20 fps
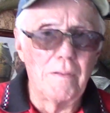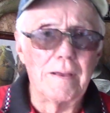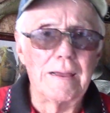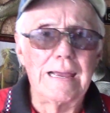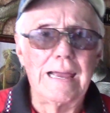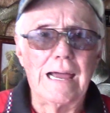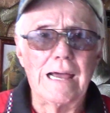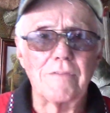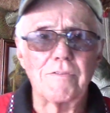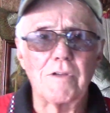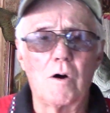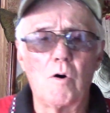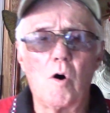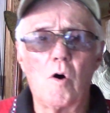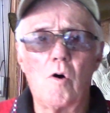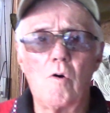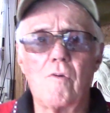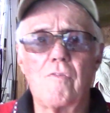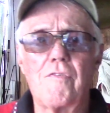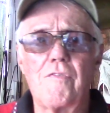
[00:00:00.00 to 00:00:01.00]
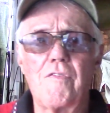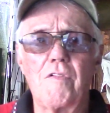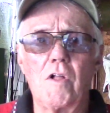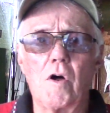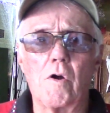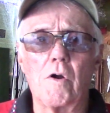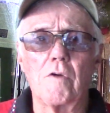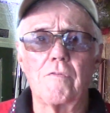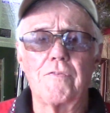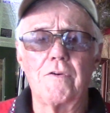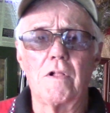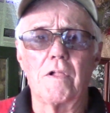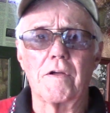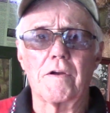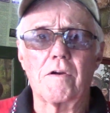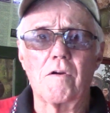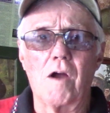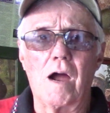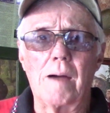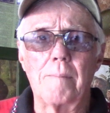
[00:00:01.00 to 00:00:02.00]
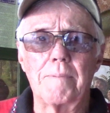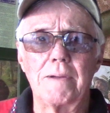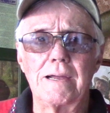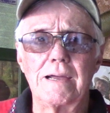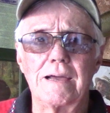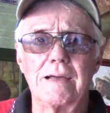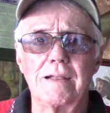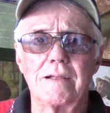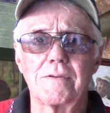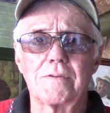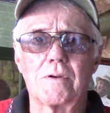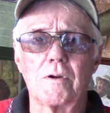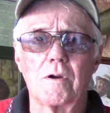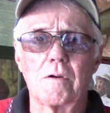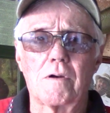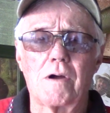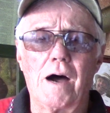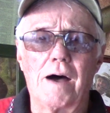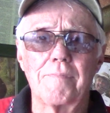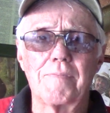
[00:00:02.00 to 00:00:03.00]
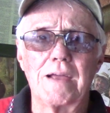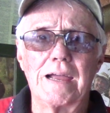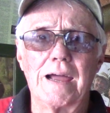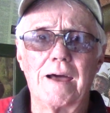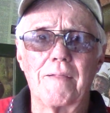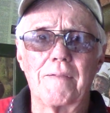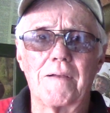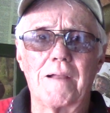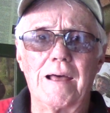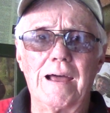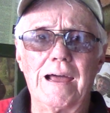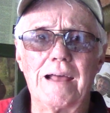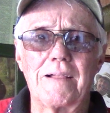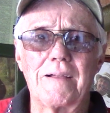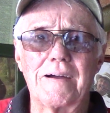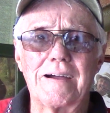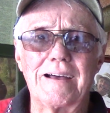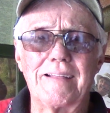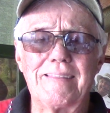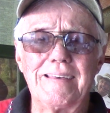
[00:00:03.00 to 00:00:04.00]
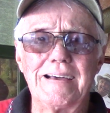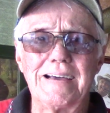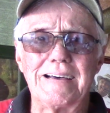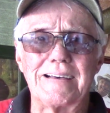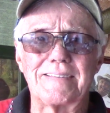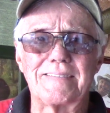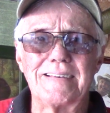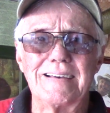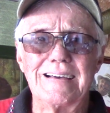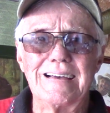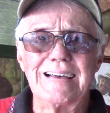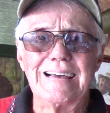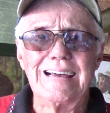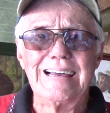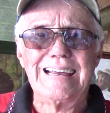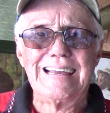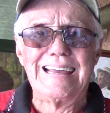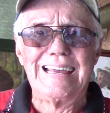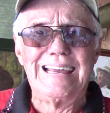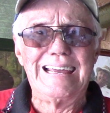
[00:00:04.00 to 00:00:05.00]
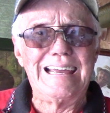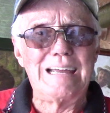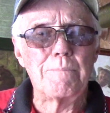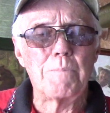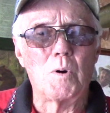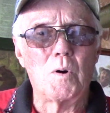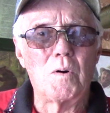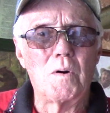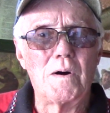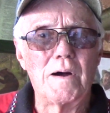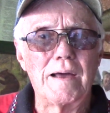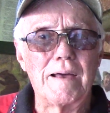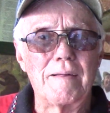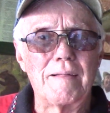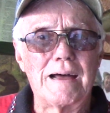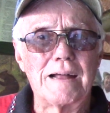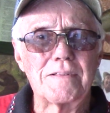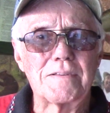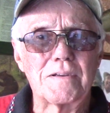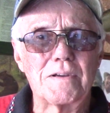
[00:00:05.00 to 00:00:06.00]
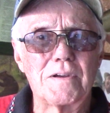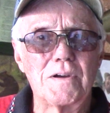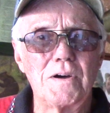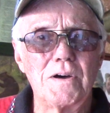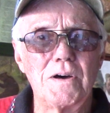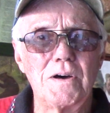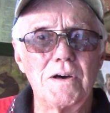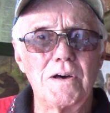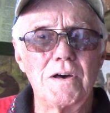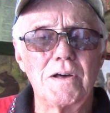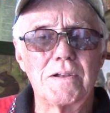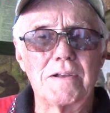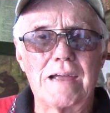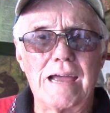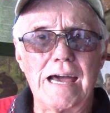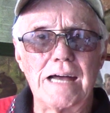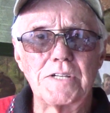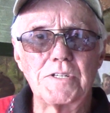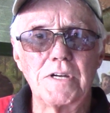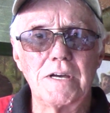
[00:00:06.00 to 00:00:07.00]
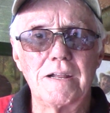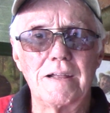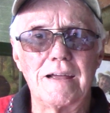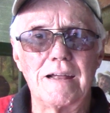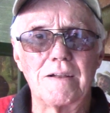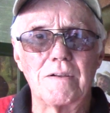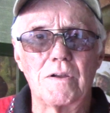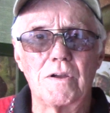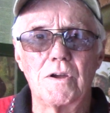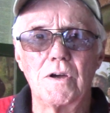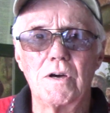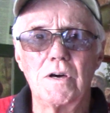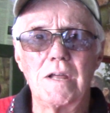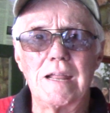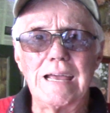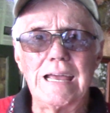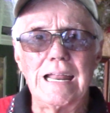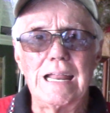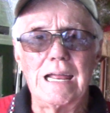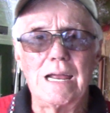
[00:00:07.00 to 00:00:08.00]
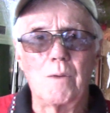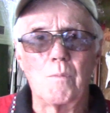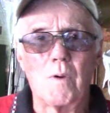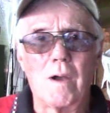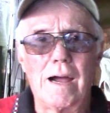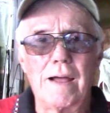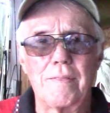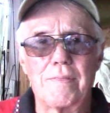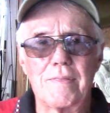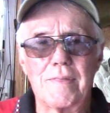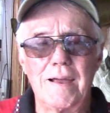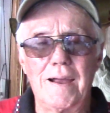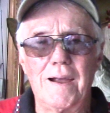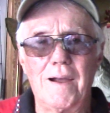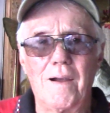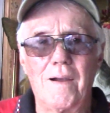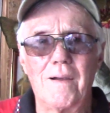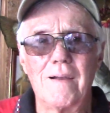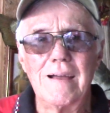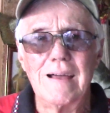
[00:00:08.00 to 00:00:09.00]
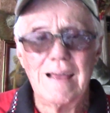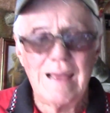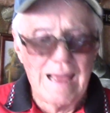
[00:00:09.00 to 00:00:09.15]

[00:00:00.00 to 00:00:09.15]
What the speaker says: He has a whole floor full of crappie he and his group caught the other day. Look at this. Boy, that's good catching and good eating right there.